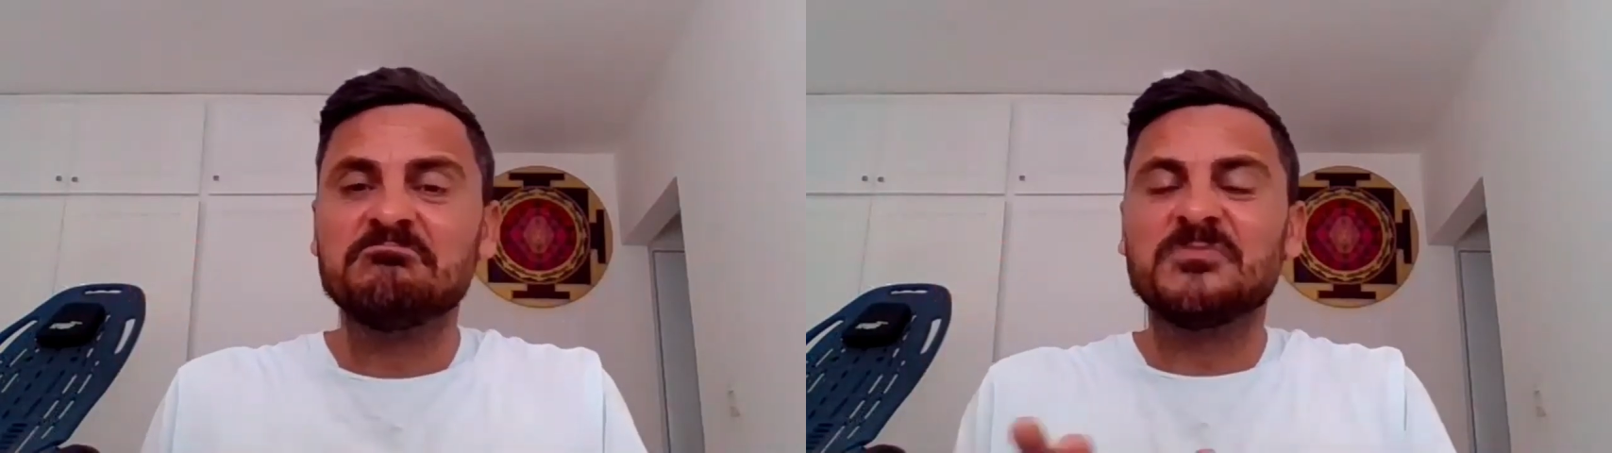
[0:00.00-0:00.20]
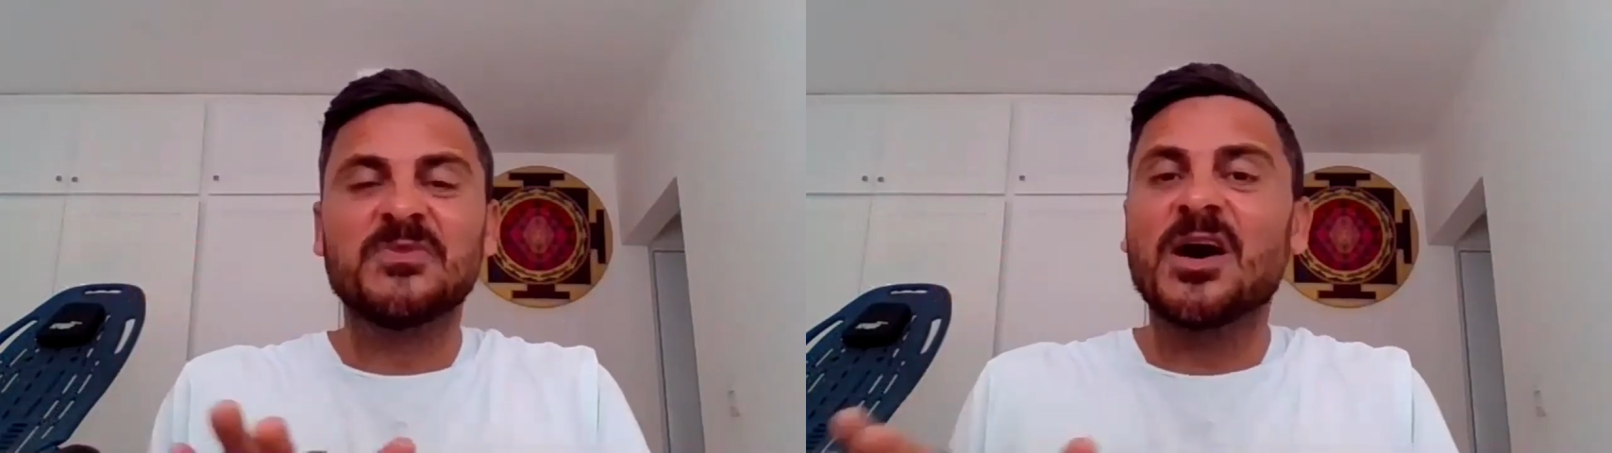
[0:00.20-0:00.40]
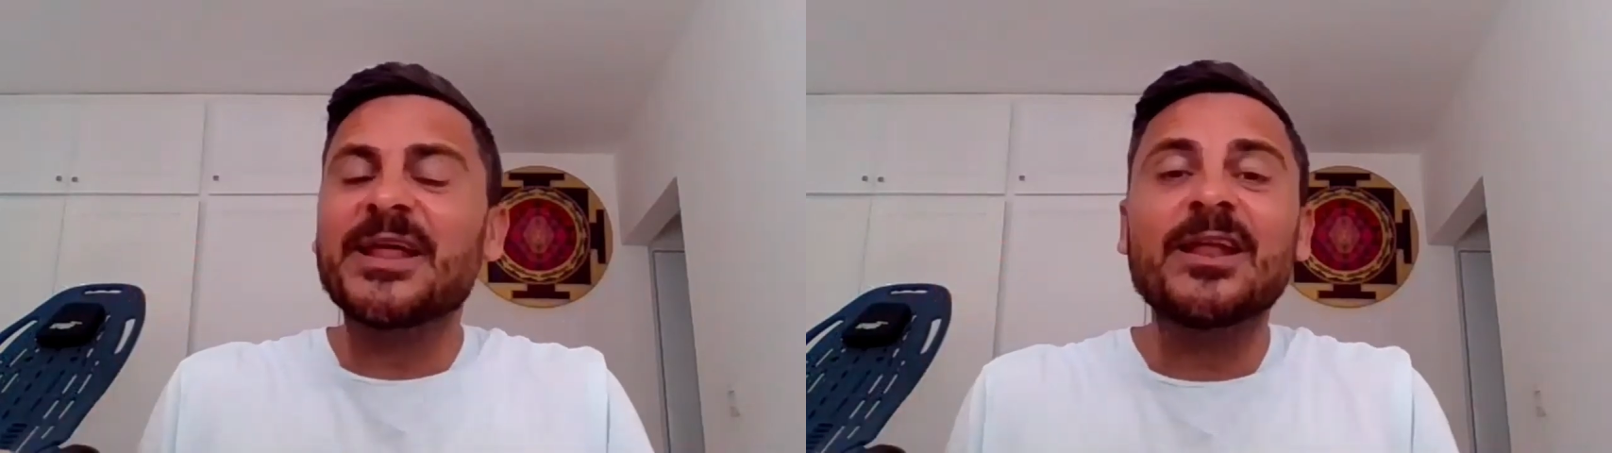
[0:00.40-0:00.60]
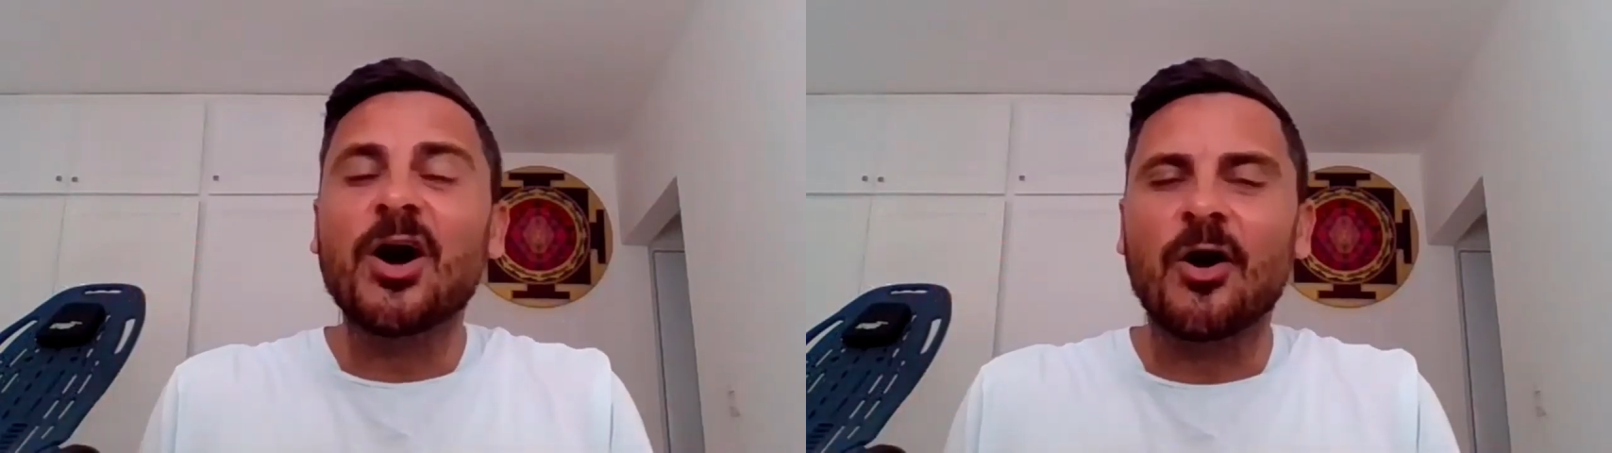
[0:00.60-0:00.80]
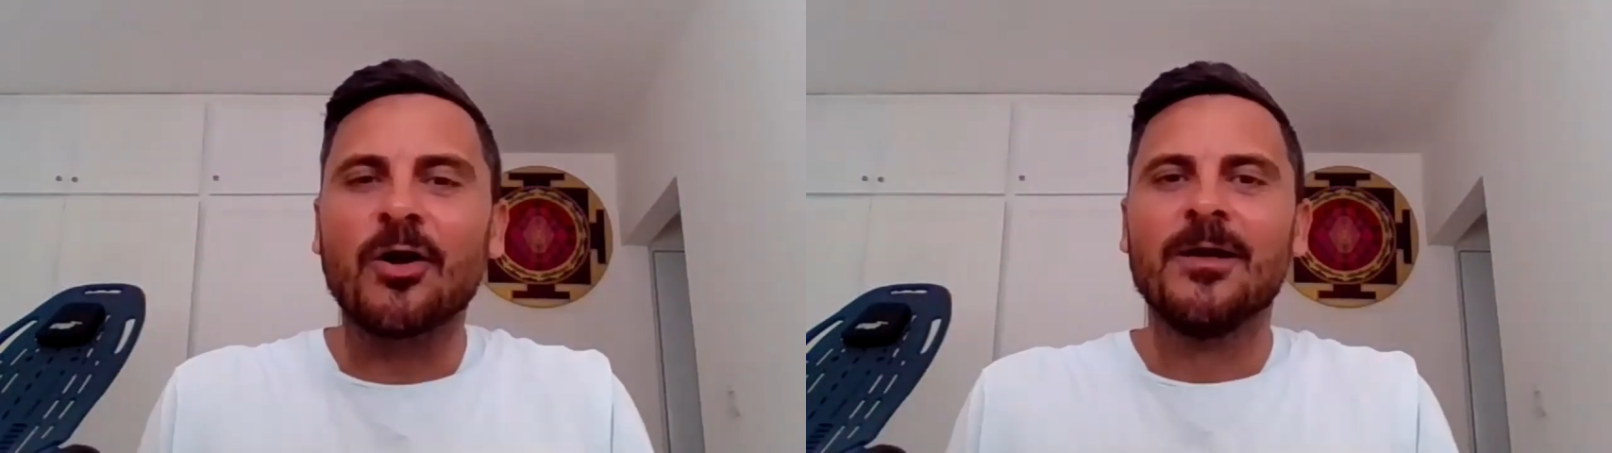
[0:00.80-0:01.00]
not at
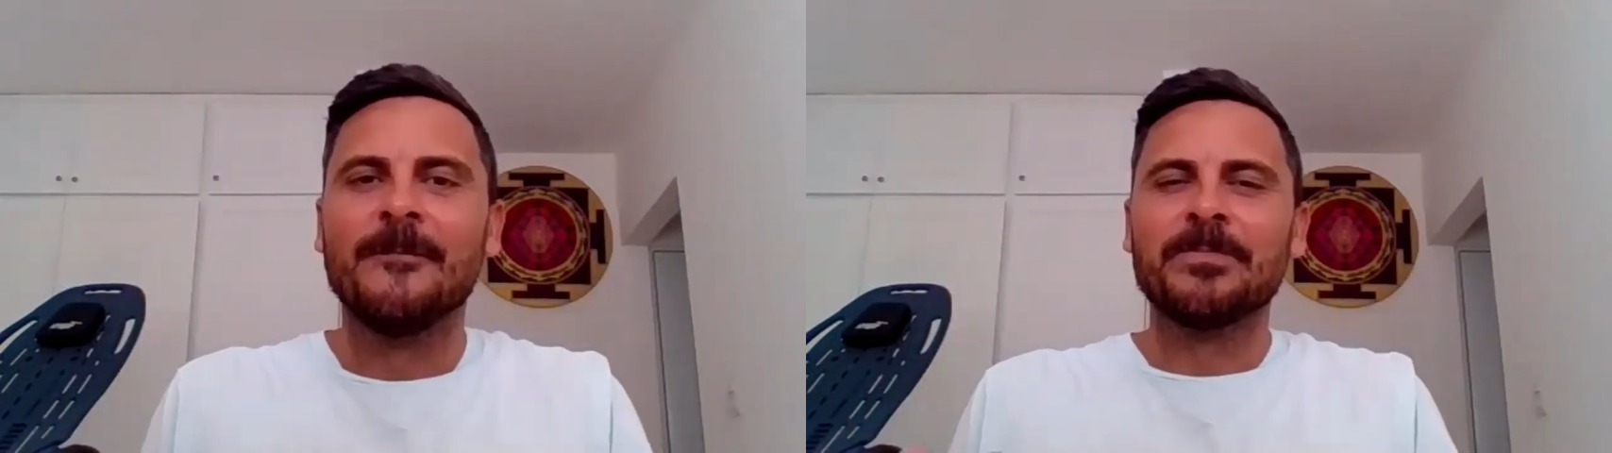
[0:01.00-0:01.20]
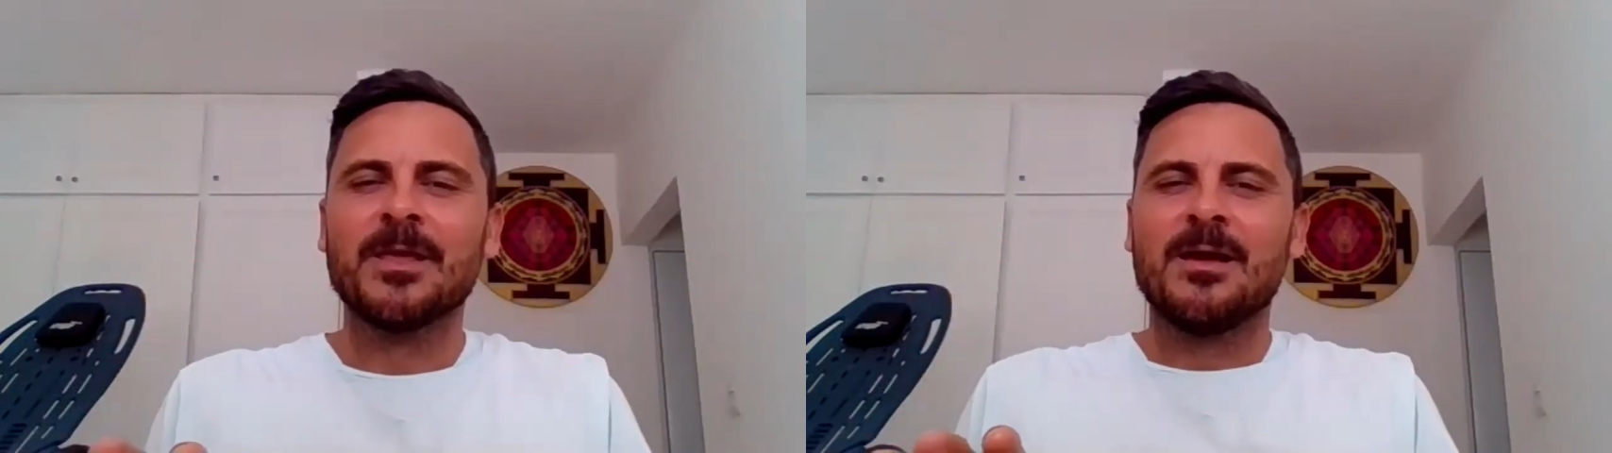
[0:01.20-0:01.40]
all.